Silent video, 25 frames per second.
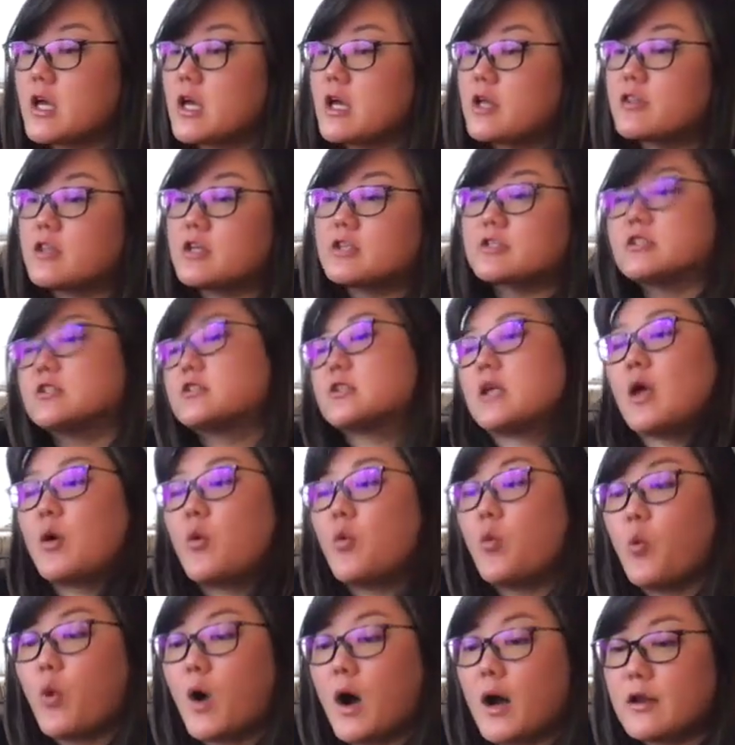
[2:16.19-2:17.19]
This is a
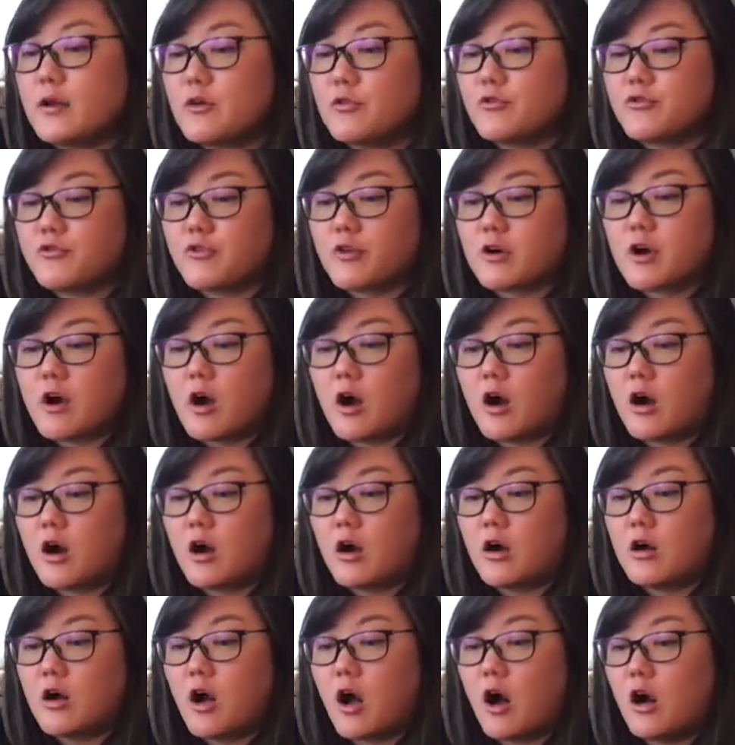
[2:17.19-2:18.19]
1 for
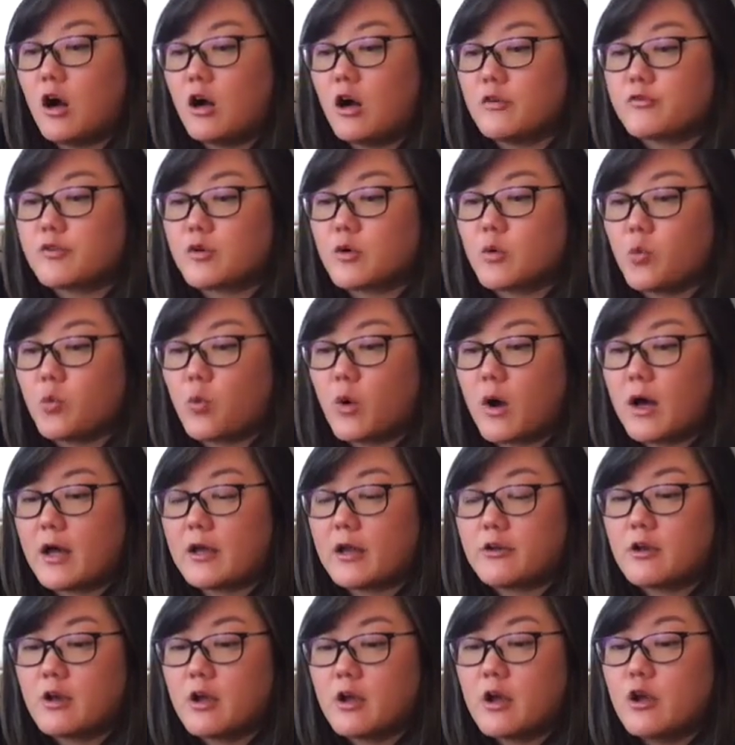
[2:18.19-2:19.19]
all for
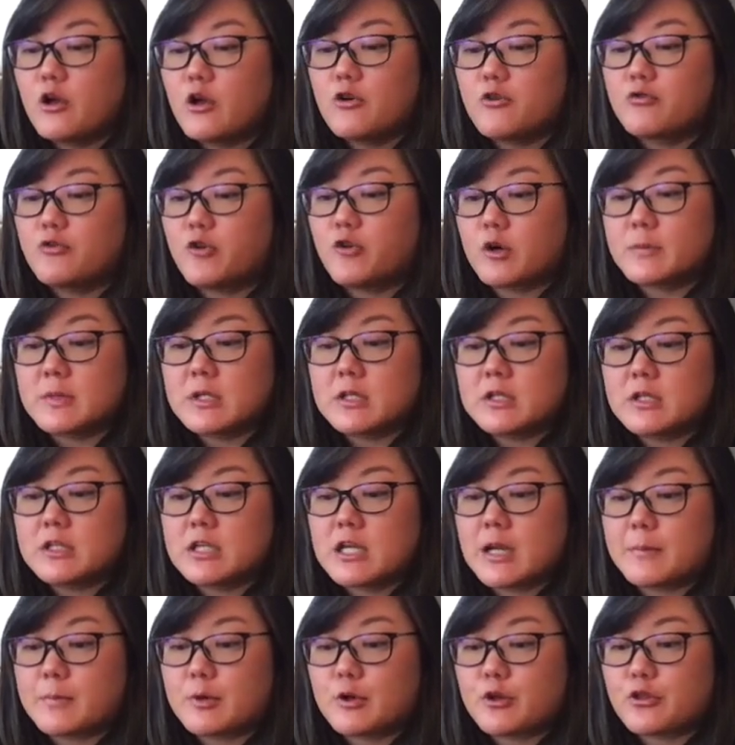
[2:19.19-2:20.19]
one, formula
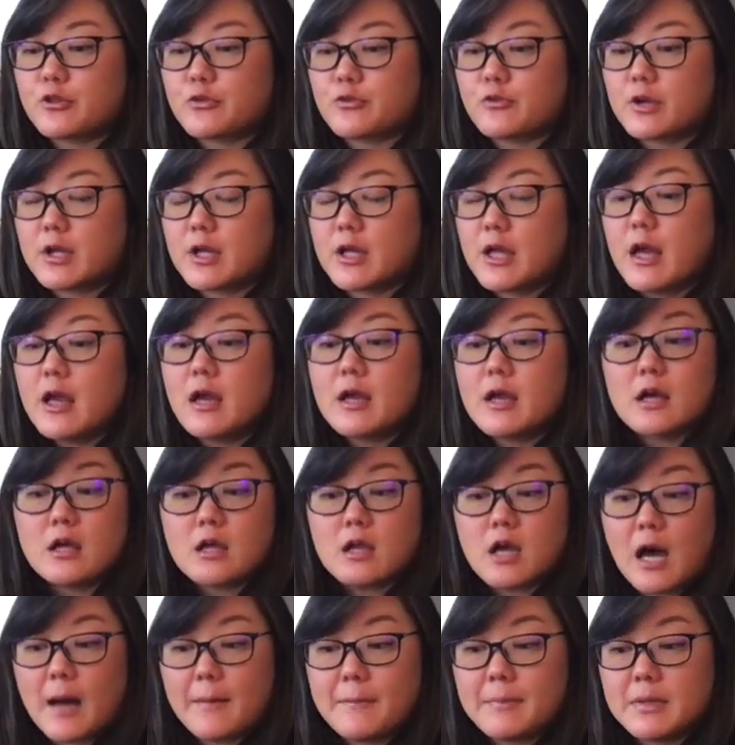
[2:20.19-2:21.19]
number 3,
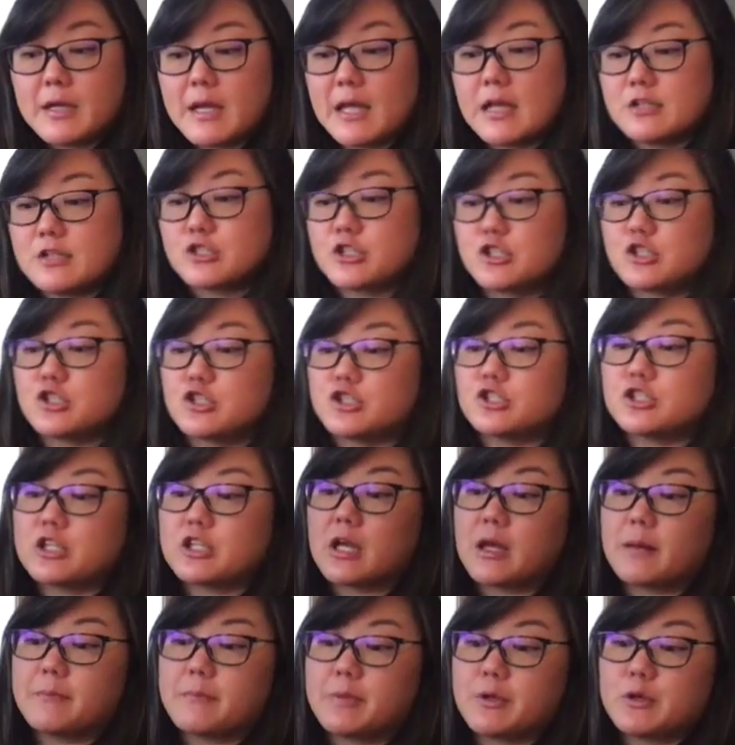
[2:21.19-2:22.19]
combination
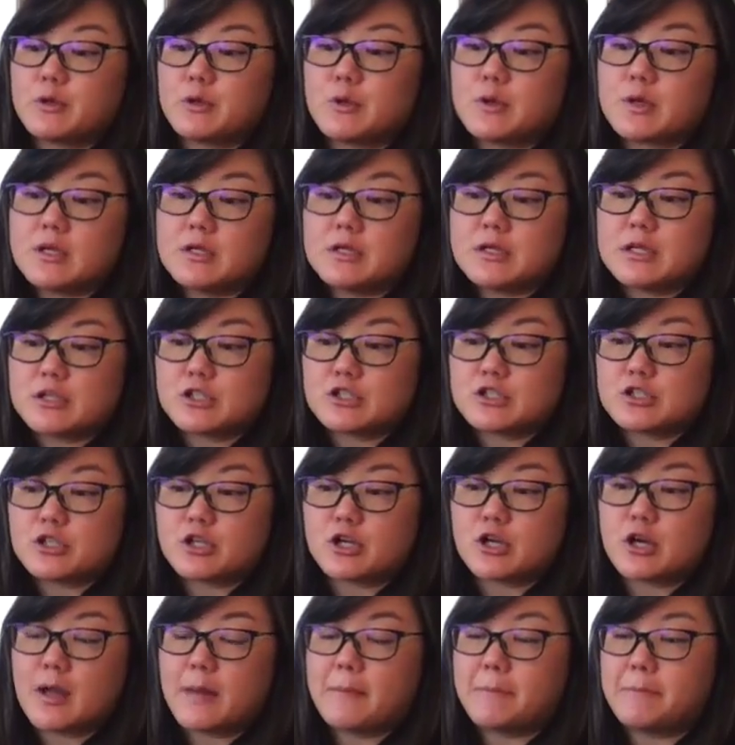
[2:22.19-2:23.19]
shampoo,
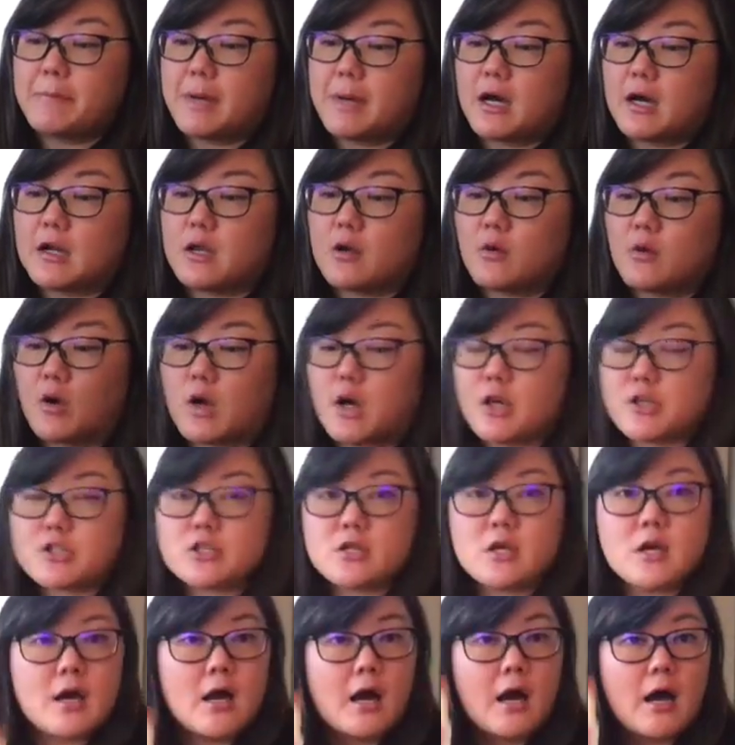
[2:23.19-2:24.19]
conditioner, and body wash.
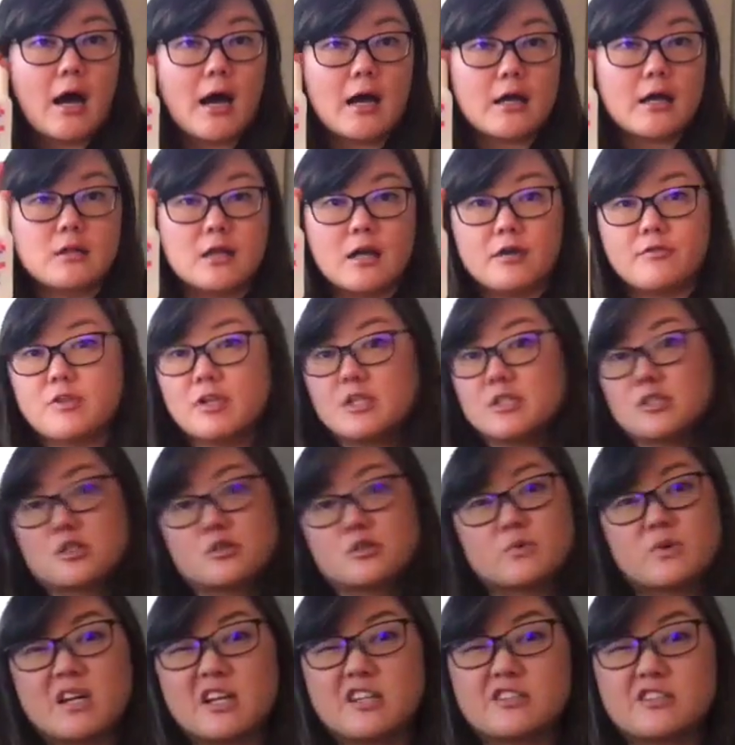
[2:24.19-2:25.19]
I love these because
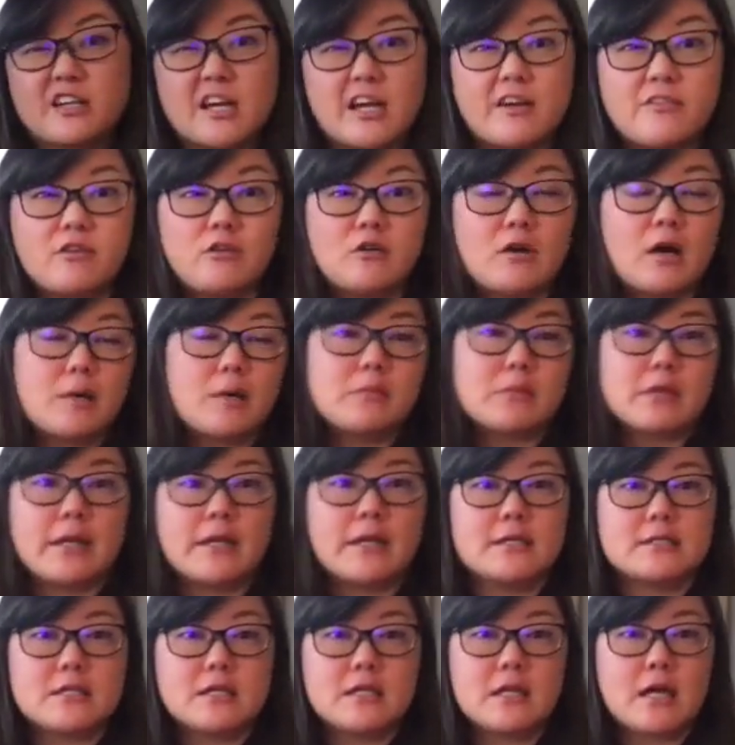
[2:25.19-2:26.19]
when I travel, I'm
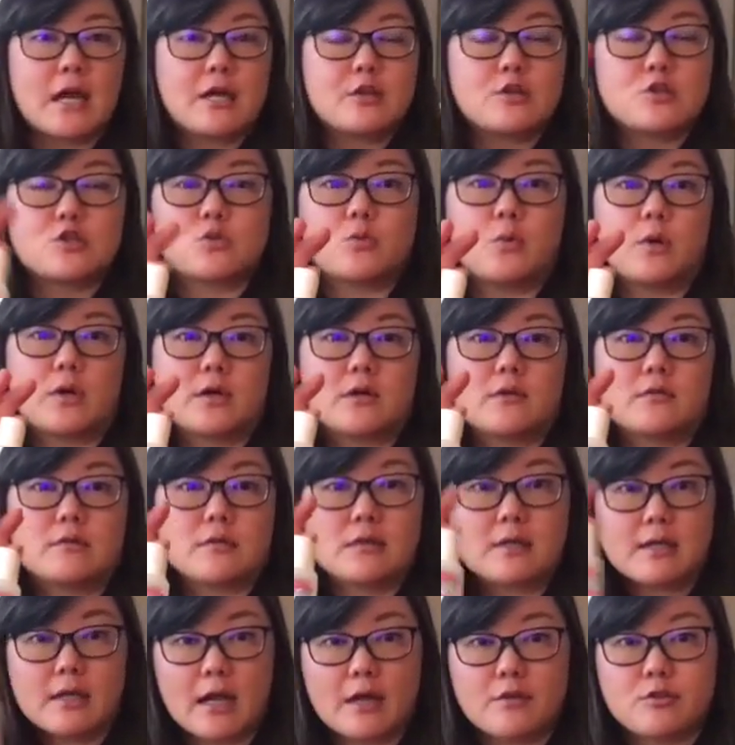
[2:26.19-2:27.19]
lazy. I just want to
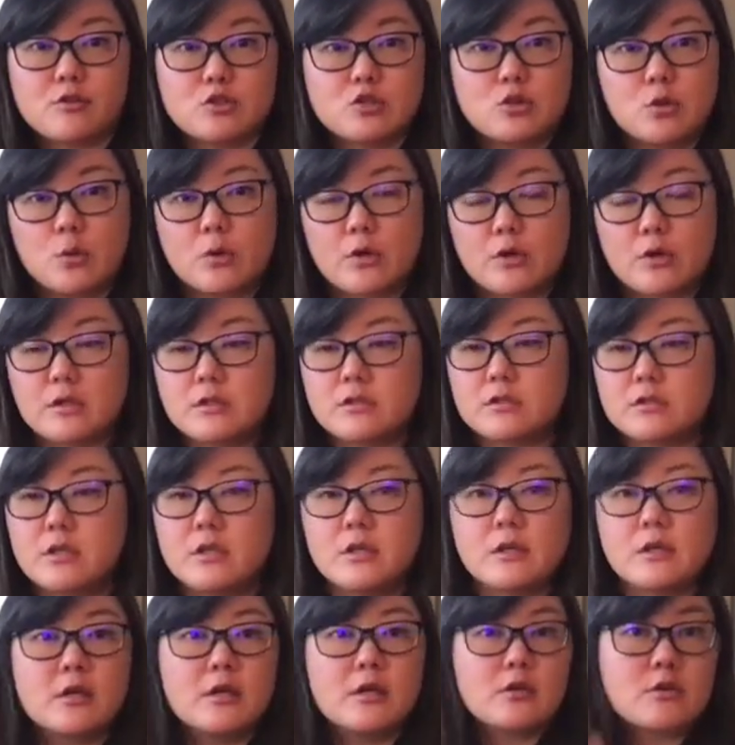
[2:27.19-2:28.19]
get out the door and
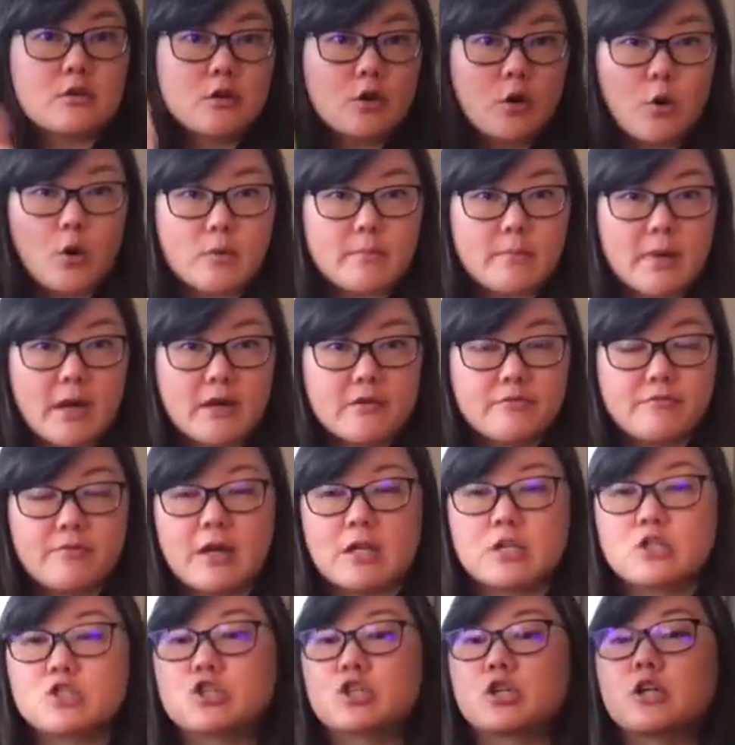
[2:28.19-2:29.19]
go on my
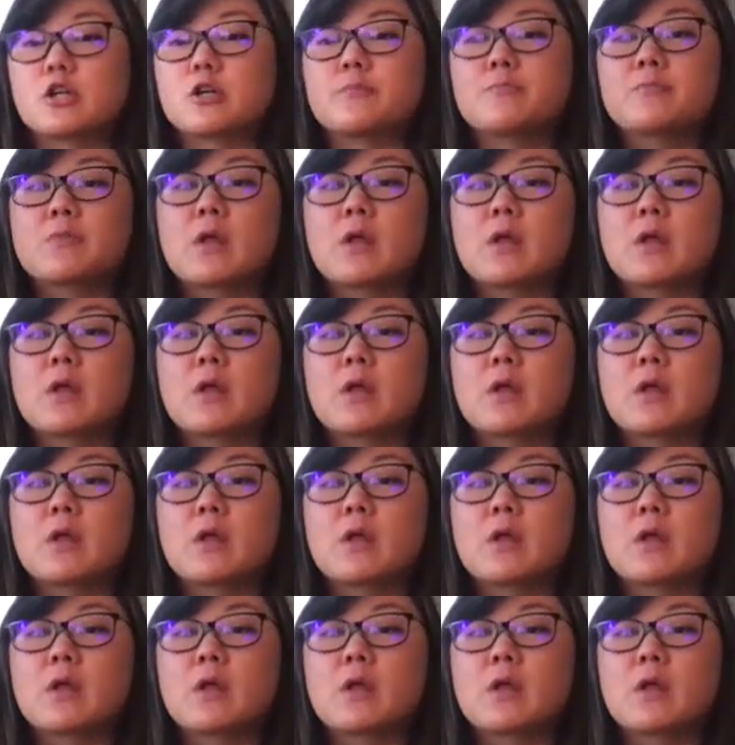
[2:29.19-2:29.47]
adventure.